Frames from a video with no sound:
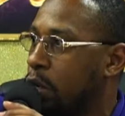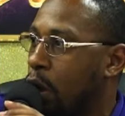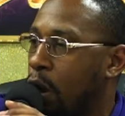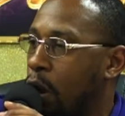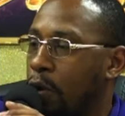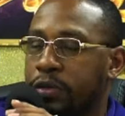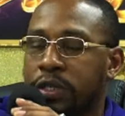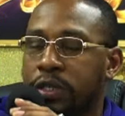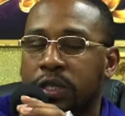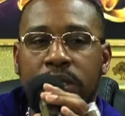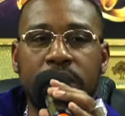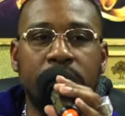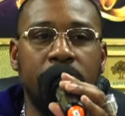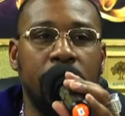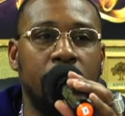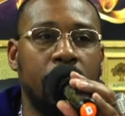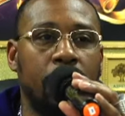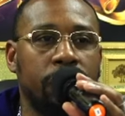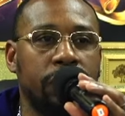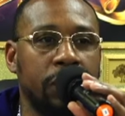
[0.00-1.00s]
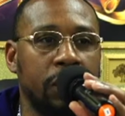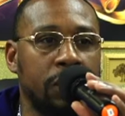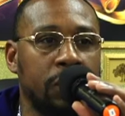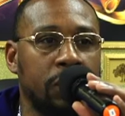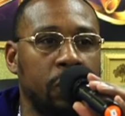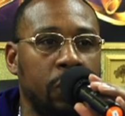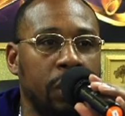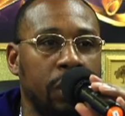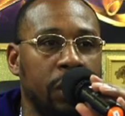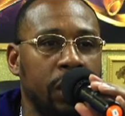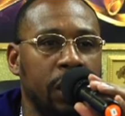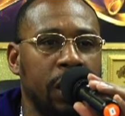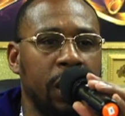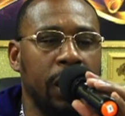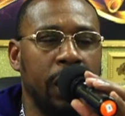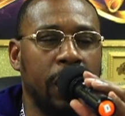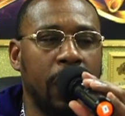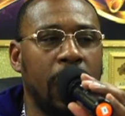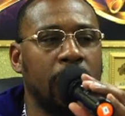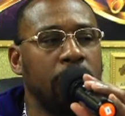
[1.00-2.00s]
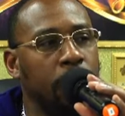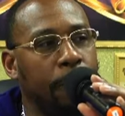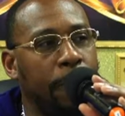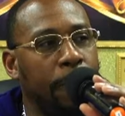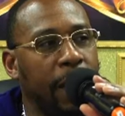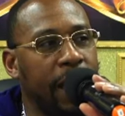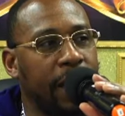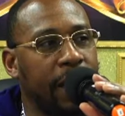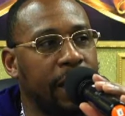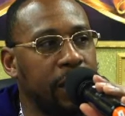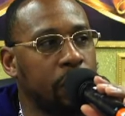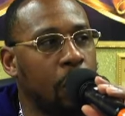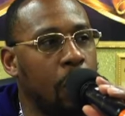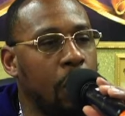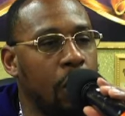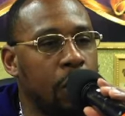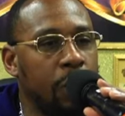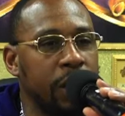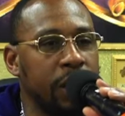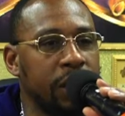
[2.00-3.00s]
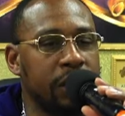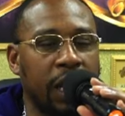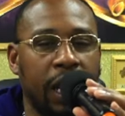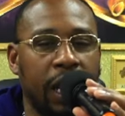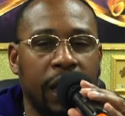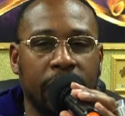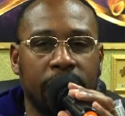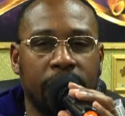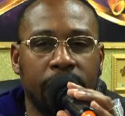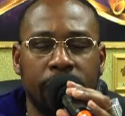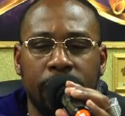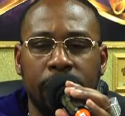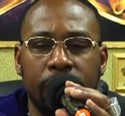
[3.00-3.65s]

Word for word: officer ten, officer twenty, and I look back and it's always like,